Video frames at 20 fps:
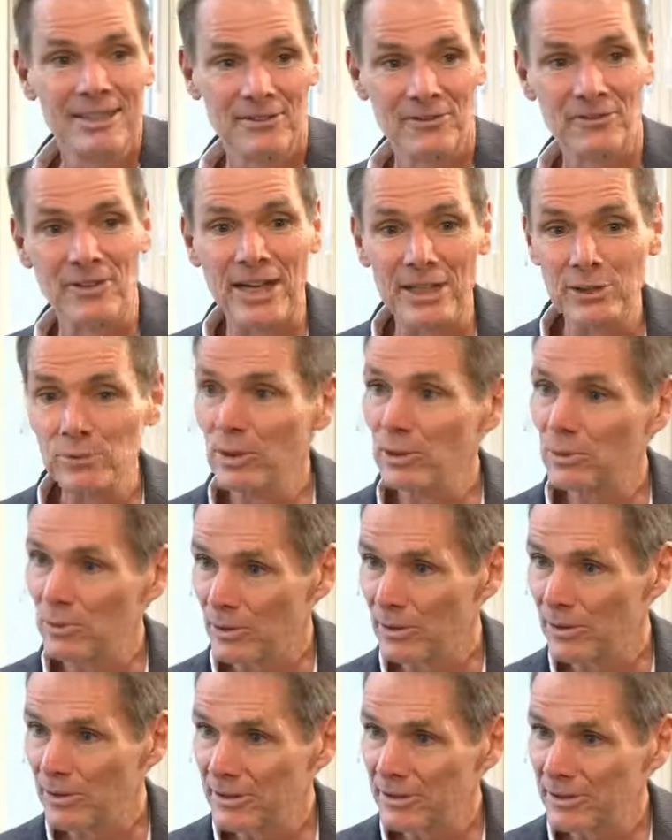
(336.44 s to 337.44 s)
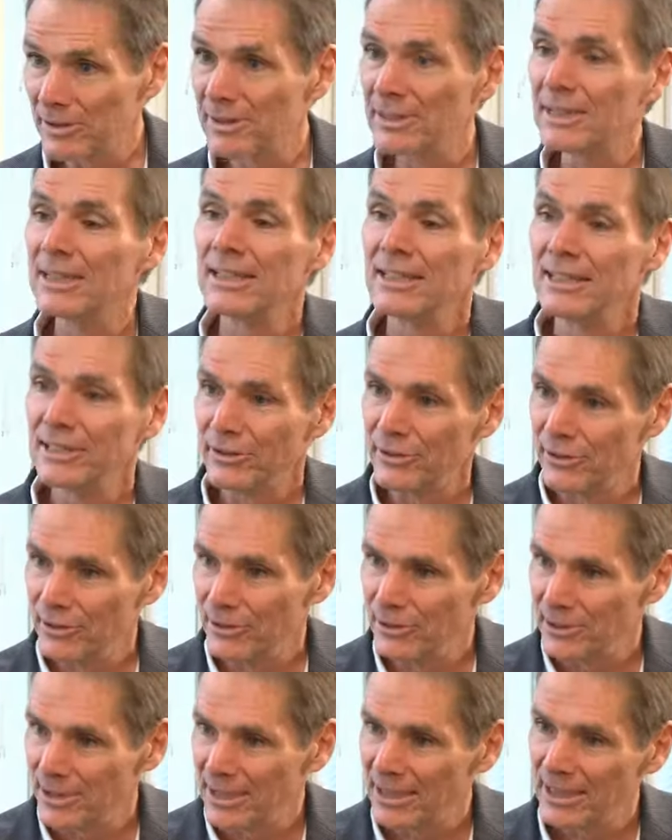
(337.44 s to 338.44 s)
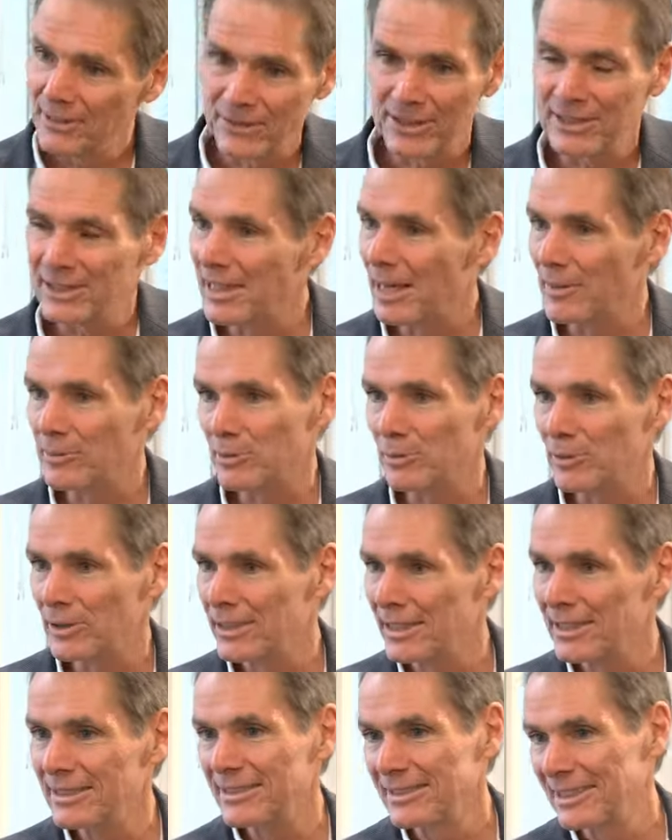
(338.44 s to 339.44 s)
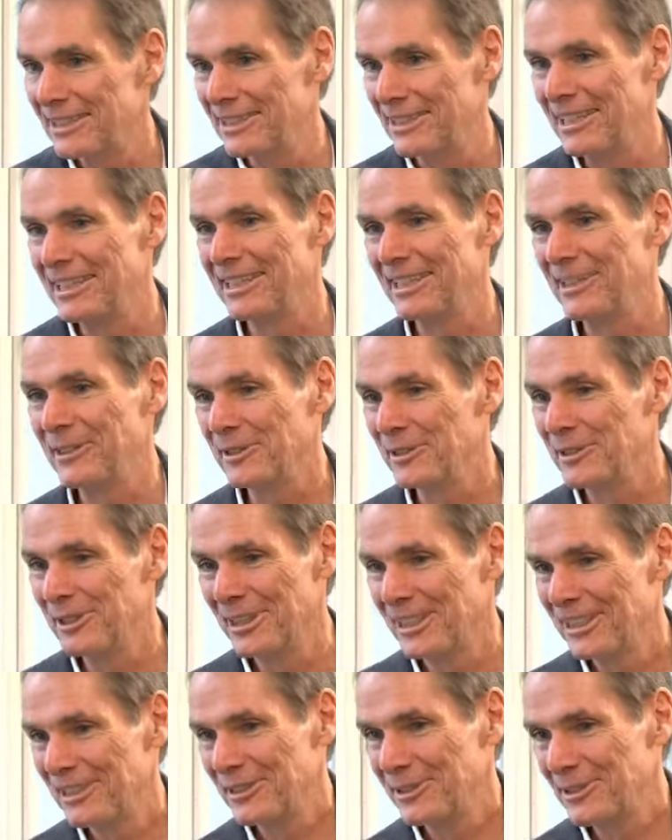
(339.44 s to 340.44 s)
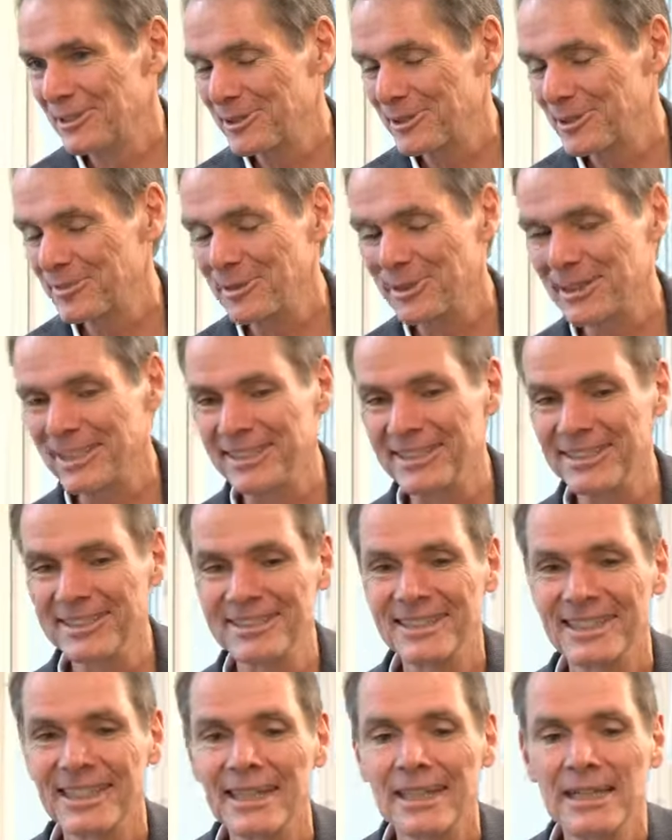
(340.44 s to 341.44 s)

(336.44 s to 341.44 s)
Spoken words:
Find what works, use it. If it stops working, you know, go somewhere else.